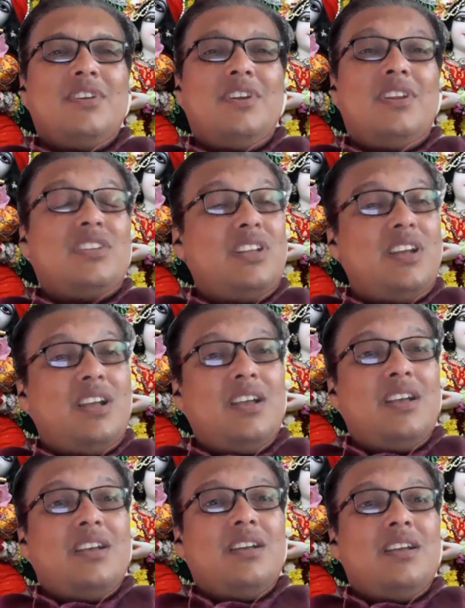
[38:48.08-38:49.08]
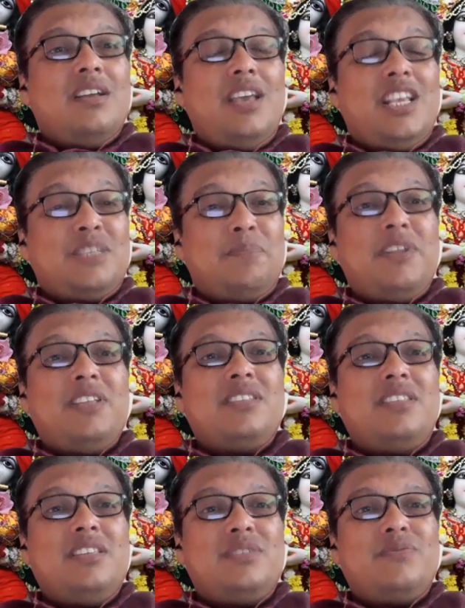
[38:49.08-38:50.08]
Krishna explains
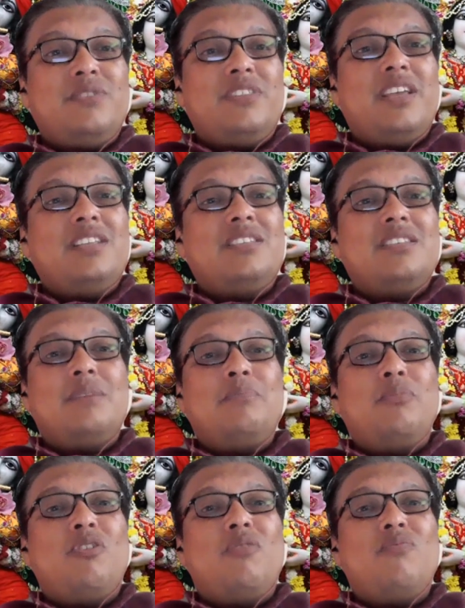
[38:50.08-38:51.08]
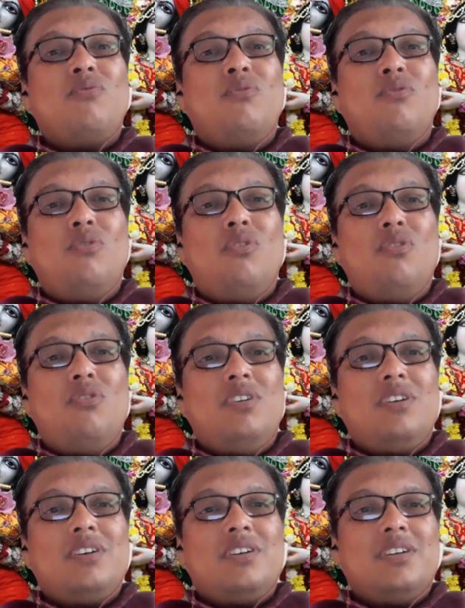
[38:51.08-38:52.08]
this with the example of
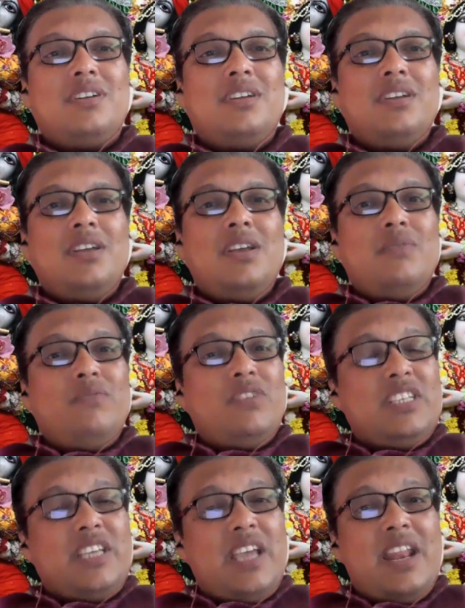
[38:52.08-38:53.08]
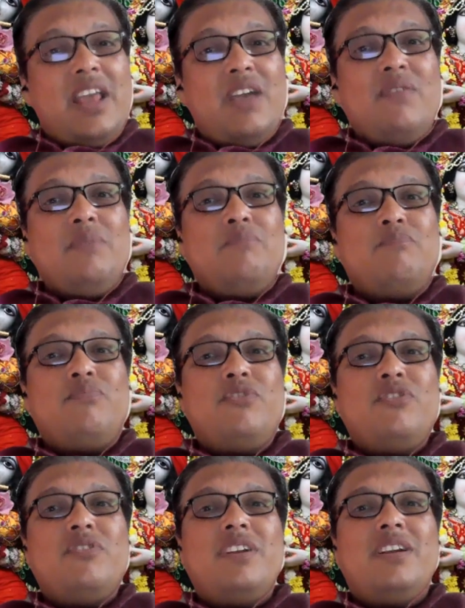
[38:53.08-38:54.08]
gold, which can have
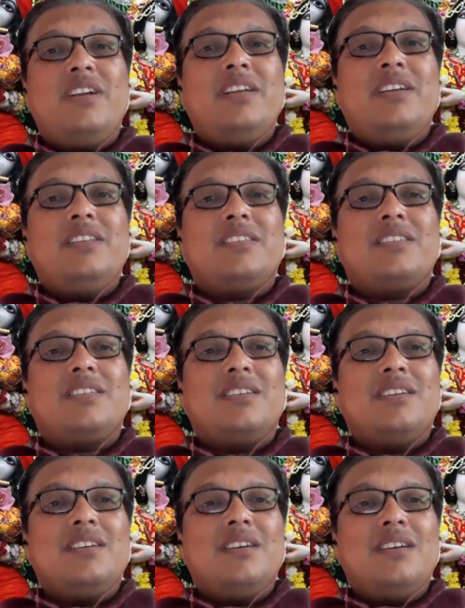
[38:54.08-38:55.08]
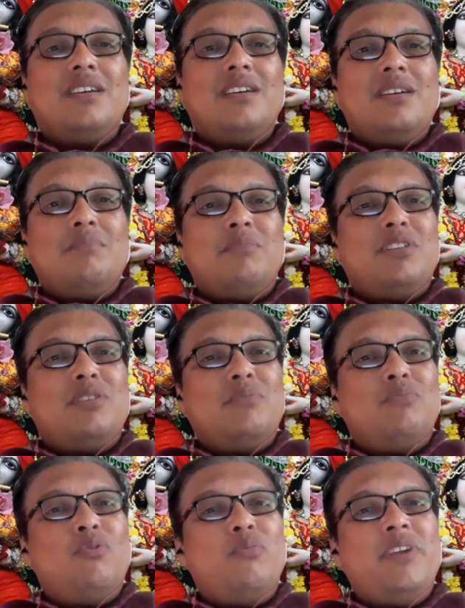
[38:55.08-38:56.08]
impurities, but the
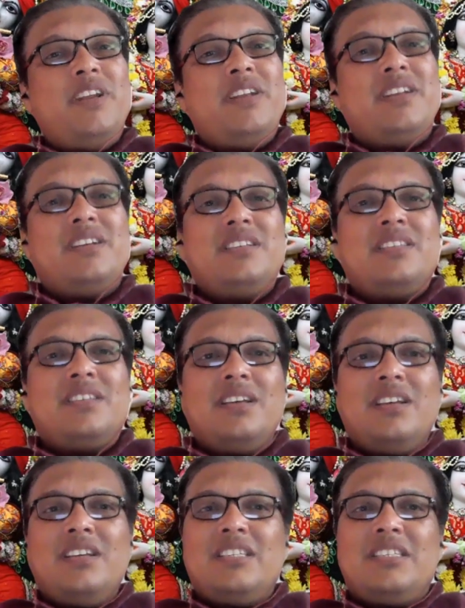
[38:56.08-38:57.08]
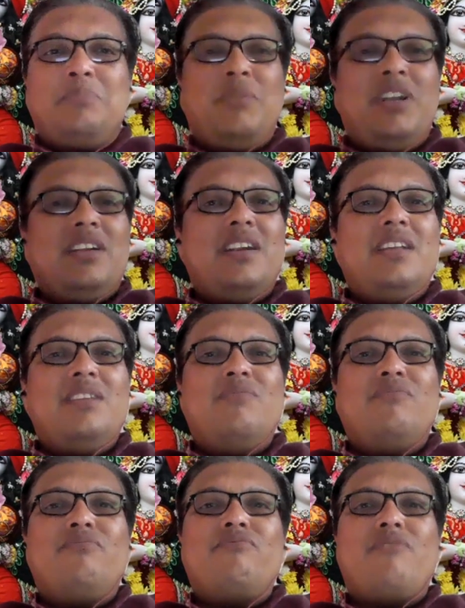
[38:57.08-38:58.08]
moment it is smelted in
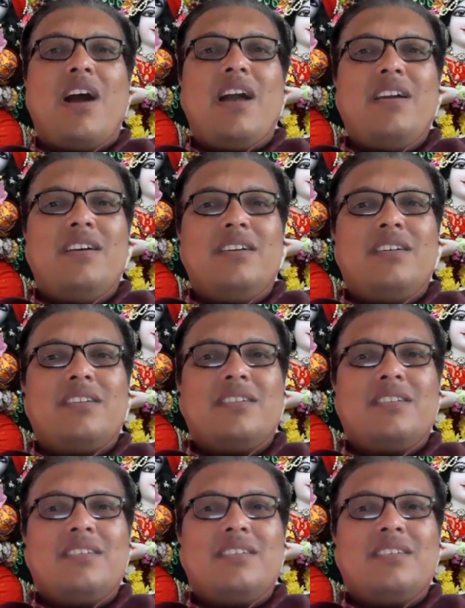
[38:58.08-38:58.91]
fire,